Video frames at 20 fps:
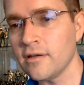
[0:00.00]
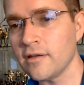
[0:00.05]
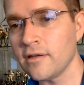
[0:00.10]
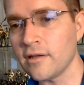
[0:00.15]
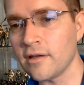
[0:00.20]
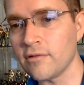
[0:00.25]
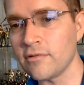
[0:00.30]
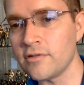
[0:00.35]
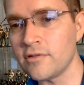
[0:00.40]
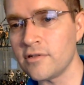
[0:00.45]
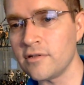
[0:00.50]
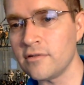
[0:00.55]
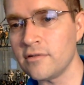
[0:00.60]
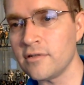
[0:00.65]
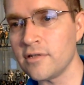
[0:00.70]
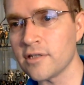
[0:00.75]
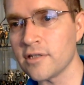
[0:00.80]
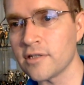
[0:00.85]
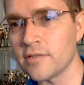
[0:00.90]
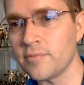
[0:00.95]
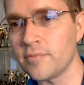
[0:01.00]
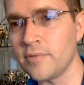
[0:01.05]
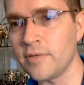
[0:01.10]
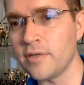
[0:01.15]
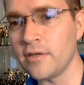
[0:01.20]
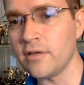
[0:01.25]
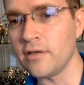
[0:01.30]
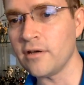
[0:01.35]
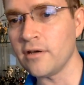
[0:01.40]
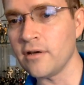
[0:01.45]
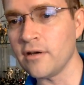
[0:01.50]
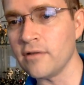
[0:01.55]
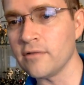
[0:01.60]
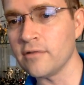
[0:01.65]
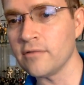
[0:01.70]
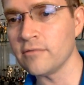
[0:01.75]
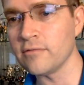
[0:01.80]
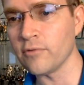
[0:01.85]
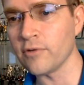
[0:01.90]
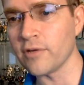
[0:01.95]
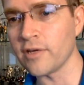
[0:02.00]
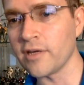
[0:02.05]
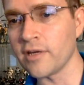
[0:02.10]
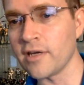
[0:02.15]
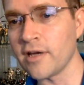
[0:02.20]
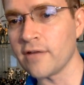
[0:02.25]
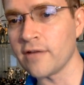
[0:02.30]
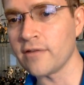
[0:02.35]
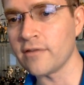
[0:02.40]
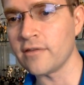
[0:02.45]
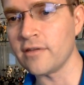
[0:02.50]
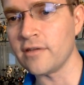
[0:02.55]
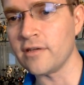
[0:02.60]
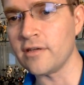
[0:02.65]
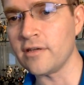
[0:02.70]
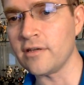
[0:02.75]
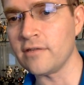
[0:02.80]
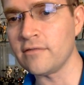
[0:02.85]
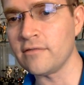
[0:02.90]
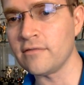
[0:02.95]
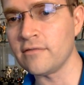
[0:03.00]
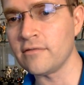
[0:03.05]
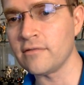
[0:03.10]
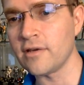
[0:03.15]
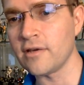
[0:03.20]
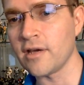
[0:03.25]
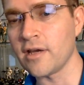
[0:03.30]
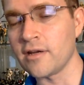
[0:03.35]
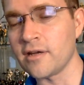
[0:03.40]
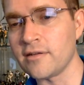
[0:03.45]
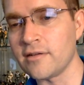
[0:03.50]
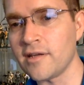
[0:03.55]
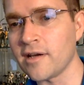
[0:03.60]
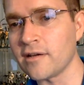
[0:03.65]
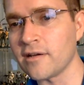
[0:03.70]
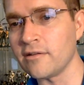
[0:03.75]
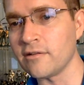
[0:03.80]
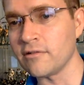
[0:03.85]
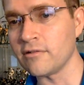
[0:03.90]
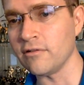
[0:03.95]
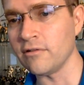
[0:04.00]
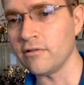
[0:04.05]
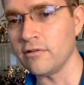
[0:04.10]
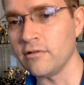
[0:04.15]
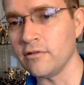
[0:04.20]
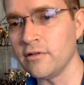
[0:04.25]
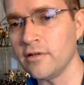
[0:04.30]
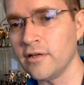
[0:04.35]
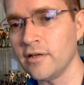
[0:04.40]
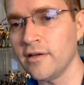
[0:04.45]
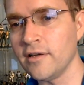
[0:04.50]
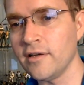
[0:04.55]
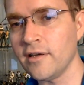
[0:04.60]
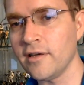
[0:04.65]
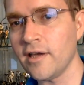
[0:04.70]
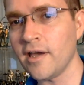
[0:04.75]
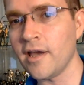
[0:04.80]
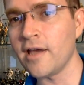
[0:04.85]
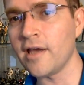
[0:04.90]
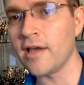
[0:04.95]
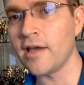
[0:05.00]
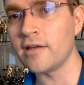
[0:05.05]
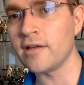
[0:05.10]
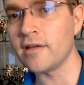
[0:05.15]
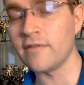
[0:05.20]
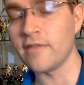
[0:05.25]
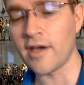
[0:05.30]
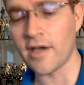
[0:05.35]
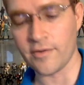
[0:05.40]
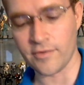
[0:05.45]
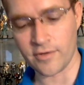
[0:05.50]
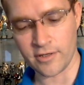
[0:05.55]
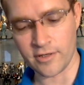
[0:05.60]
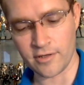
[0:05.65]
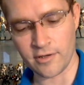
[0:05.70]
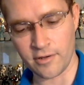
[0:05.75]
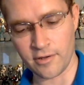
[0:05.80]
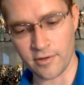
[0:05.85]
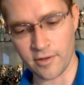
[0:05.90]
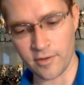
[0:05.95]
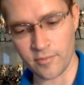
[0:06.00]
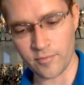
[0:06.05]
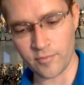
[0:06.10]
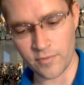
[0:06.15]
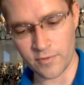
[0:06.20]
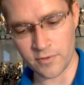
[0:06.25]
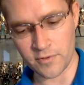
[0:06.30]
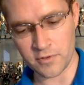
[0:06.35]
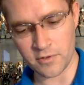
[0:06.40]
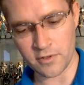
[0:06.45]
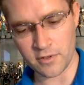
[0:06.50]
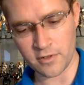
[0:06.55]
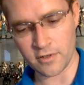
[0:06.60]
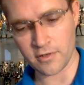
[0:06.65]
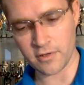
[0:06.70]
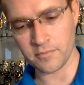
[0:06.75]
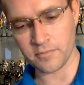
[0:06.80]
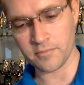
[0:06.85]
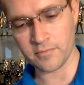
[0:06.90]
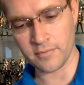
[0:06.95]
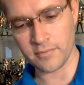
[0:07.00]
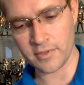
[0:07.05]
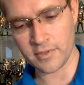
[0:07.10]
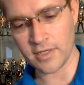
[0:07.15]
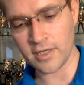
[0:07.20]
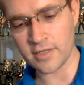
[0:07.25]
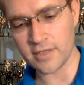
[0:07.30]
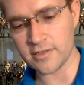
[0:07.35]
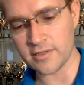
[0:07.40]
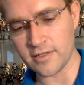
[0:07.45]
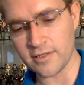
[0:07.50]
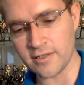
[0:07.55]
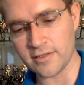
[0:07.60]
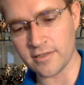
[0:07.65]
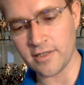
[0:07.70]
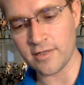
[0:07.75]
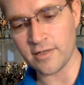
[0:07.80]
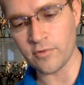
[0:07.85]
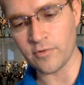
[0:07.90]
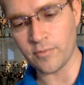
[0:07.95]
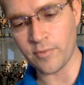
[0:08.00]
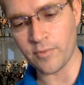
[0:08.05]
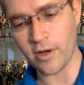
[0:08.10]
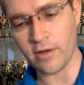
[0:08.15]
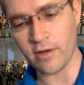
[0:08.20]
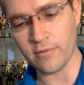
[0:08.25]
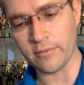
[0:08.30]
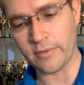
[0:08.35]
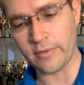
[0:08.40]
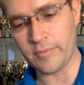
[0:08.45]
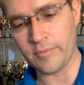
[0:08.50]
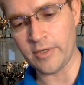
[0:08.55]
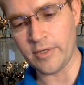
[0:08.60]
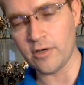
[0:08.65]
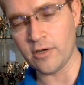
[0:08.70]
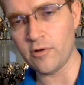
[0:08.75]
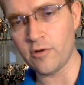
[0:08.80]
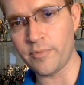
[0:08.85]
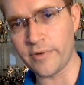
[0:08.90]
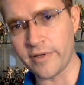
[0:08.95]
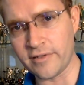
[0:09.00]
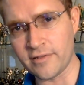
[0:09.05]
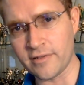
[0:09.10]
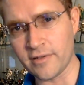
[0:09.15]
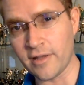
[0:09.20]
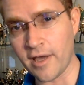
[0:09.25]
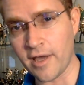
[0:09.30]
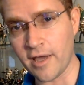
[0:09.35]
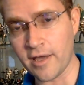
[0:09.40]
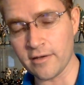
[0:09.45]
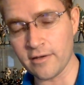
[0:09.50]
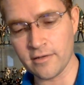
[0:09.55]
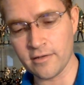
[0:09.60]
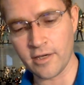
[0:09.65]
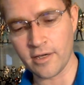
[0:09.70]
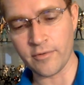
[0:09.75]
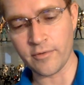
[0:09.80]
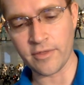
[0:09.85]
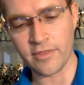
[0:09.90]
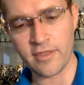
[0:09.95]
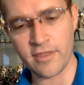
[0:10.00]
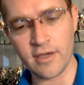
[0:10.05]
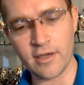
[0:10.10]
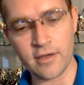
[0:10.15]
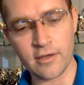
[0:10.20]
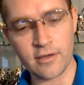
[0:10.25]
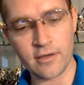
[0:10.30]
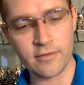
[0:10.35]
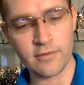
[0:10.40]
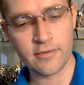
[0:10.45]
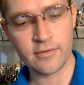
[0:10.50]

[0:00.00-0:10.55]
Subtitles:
would just be working out the kind of technical end of that. I'm sure HCC would probably be open to that, I would think.